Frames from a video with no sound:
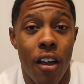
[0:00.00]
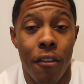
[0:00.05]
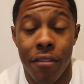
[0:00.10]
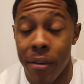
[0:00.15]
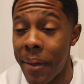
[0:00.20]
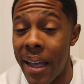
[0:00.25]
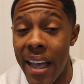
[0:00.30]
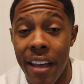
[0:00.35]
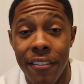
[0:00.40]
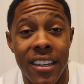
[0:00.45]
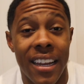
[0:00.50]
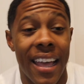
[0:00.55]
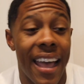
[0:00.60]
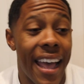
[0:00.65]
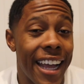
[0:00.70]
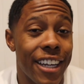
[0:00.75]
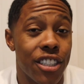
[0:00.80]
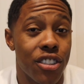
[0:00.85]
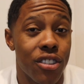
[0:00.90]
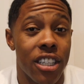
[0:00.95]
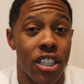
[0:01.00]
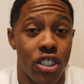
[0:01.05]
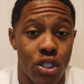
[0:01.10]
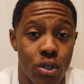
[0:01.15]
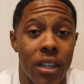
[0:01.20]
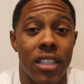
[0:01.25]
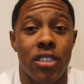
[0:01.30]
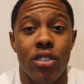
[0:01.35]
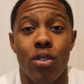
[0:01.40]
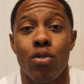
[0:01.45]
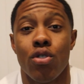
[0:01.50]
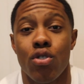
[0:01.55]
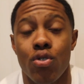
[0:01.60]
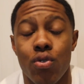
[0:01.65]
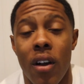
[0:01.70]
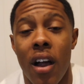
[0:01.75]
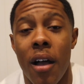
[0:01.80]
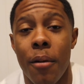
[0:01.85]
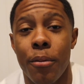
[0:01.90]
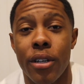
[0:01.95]
from having to actually address those
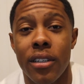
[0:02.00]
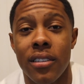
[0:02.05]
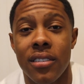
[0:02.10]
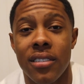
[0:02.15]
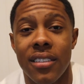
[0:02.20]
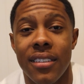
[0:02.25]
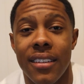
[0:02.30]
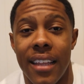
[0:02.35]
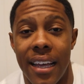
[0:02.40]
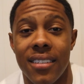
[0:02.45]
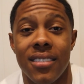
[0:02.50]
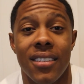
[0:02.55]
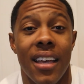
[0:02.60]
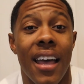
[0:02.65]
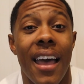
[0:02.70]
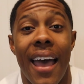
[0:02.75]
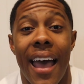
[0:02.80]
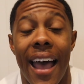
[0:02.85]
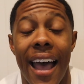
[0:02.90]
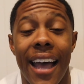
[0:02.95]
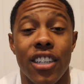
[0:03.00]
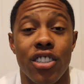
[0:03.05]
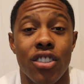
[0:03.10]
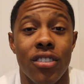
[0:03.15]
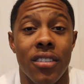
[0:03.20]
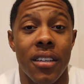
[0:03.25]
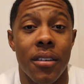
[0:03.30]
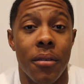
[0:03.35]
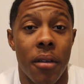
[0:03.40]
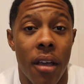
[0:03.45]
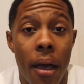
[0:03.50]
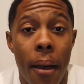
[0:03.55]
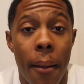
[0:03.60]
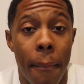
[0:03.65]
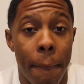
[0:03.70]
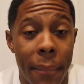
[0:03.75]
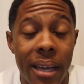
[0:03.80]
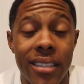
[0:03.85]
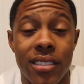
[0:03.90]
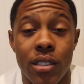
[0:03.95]
traumas that's actually
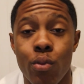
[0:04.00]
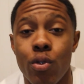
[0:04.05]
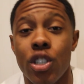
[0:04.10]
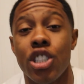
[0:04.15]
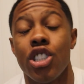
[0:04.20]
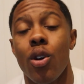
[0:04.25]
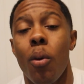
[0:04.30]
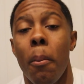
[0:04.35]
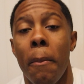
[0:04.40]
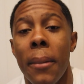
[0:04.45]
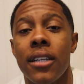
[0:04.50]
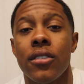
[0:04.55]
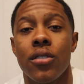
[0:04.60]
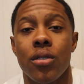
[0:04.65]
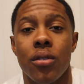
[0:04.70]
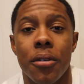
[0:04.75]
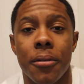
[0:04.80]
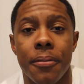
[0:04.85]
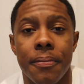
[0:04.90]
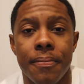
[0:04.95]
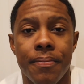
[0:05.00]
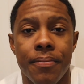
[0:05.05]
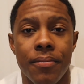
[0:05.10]
messing with your mental.